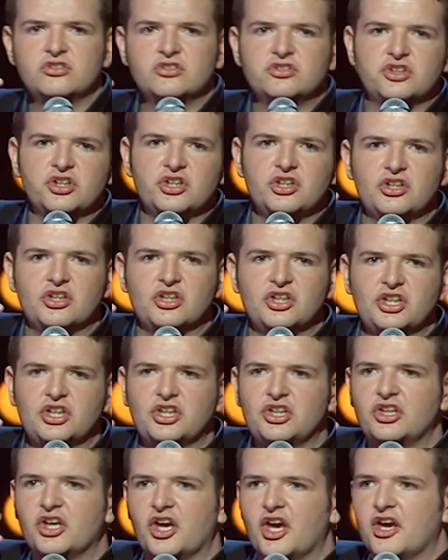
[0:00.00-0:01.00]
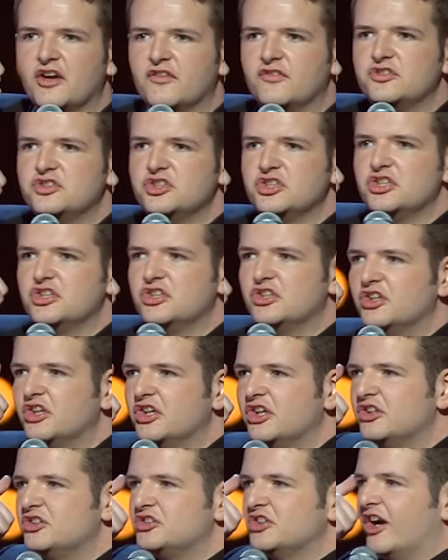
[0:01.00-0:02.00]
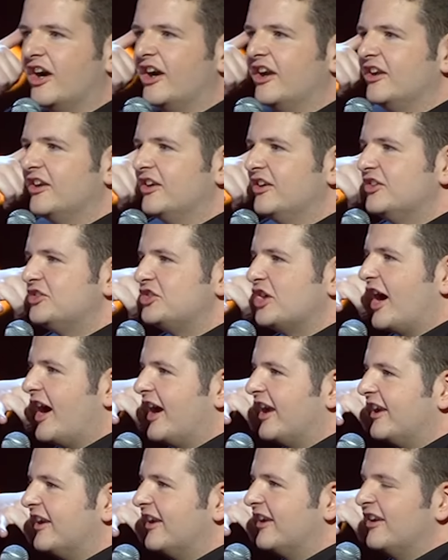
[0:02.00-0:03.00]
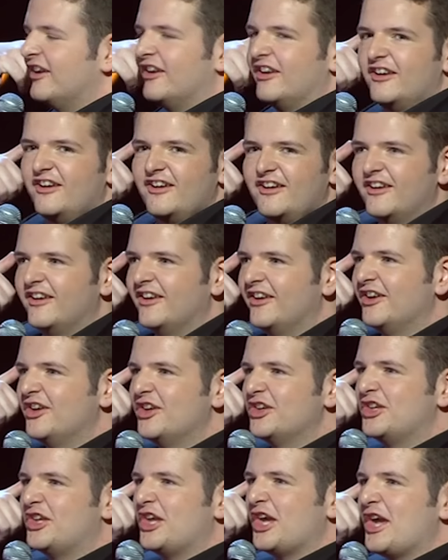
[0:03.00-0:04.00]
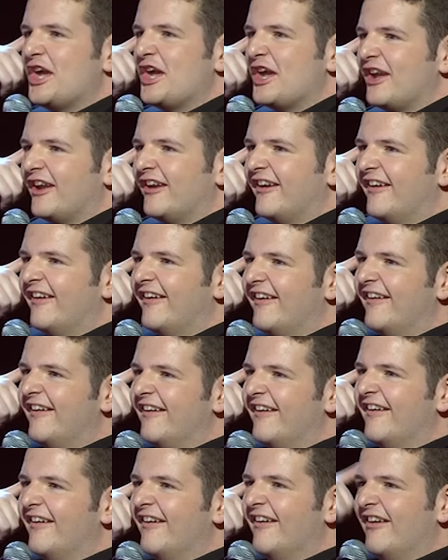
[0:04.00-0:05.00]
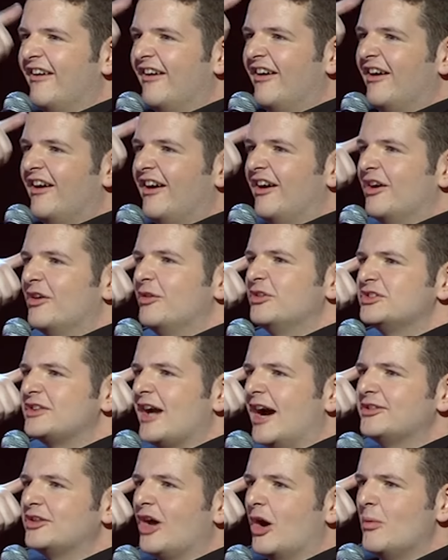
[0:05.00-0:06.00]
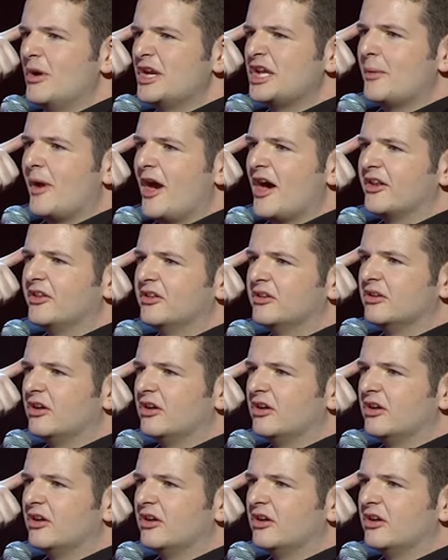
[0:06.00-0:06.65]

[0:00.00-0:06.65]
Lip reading: D, E, F, G, H, I, J, K. Stand up, what are you wearing?